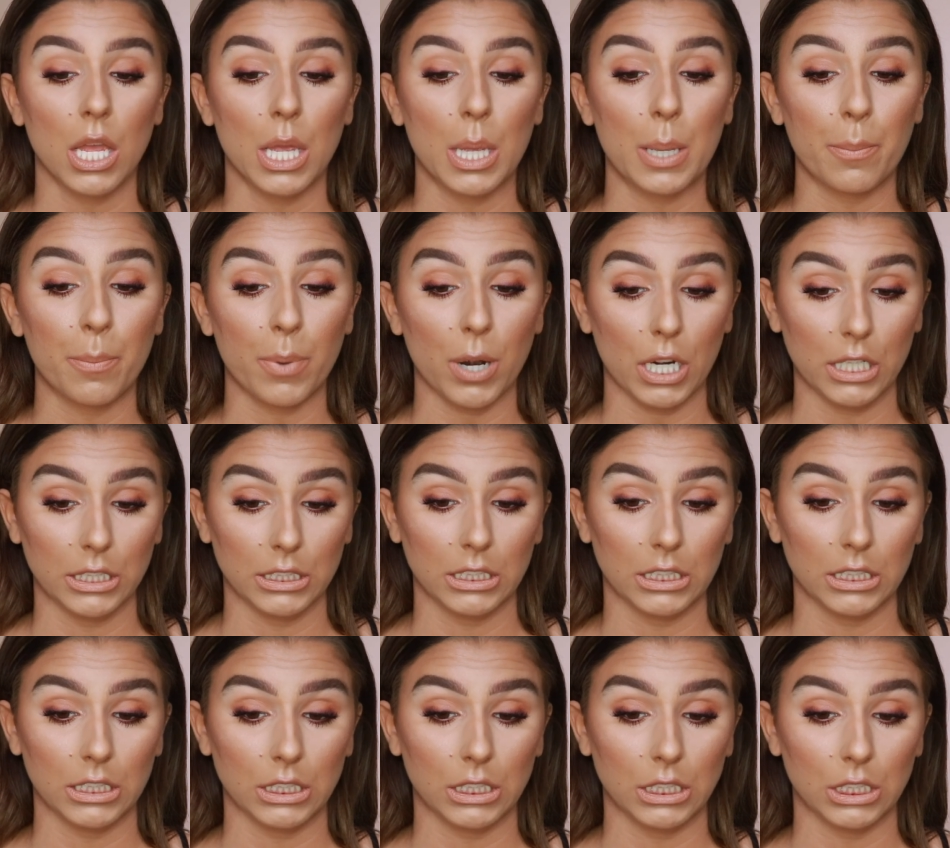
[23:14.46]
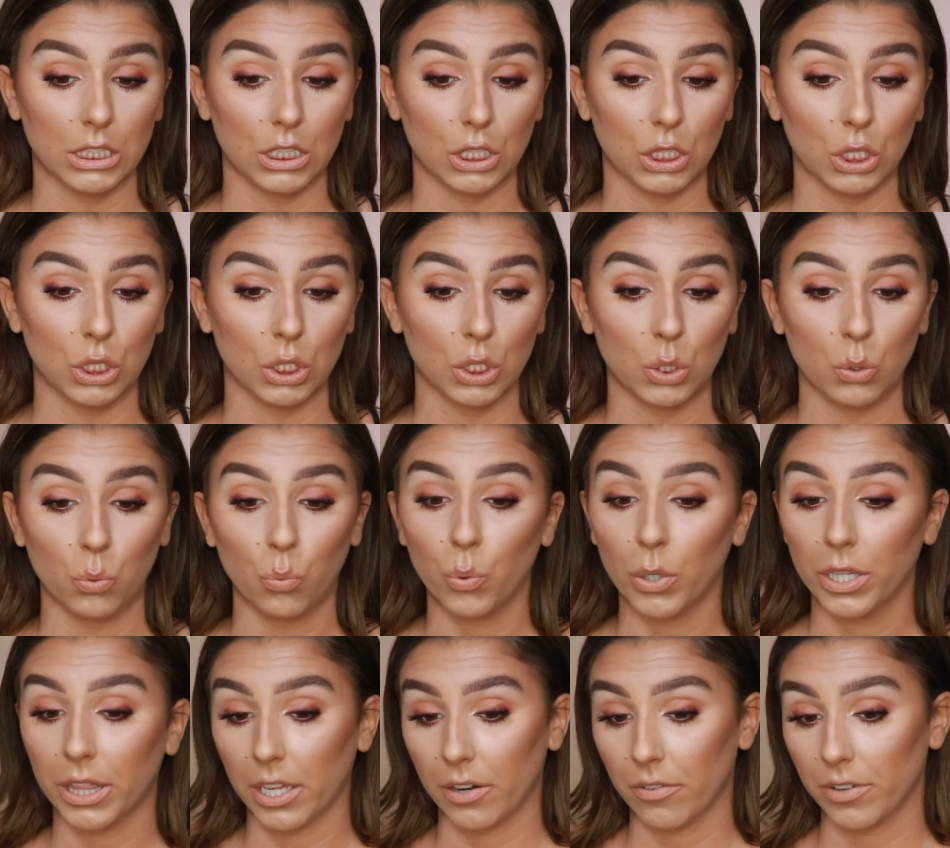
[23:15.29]
impressed
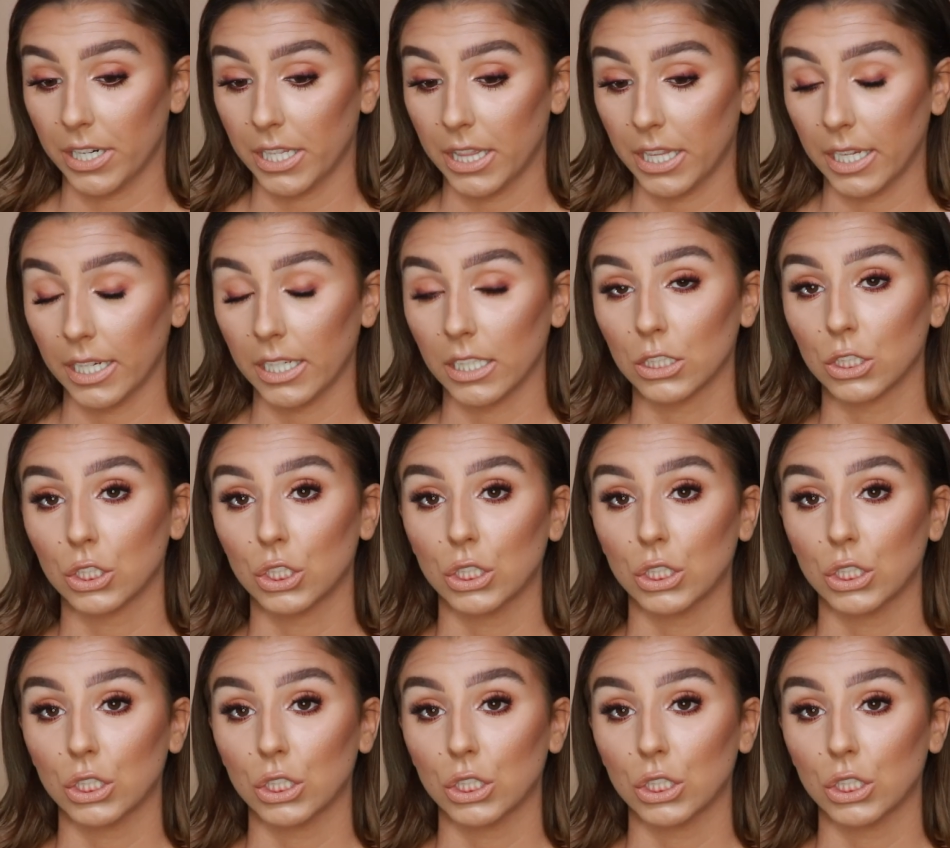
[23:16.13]
with everything.